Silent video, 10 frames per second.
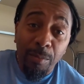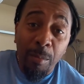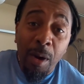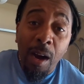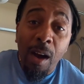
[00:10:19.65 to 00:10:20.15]

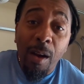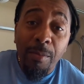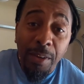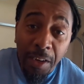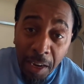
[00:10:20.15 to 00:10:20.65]

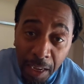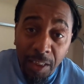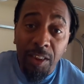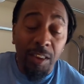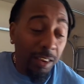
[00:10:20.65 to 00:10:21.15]
Mob
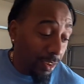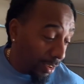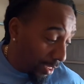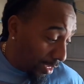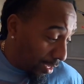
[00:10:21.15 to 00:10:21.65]
Nation.
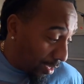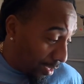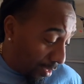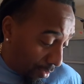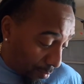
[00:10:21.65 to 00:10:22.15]

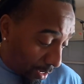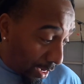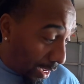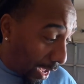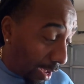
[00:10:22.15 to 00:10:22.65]
But
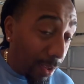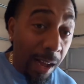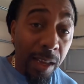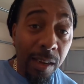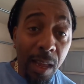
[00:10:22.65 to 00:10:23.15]
anyhow,
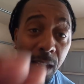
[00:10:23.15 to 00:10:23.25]
how you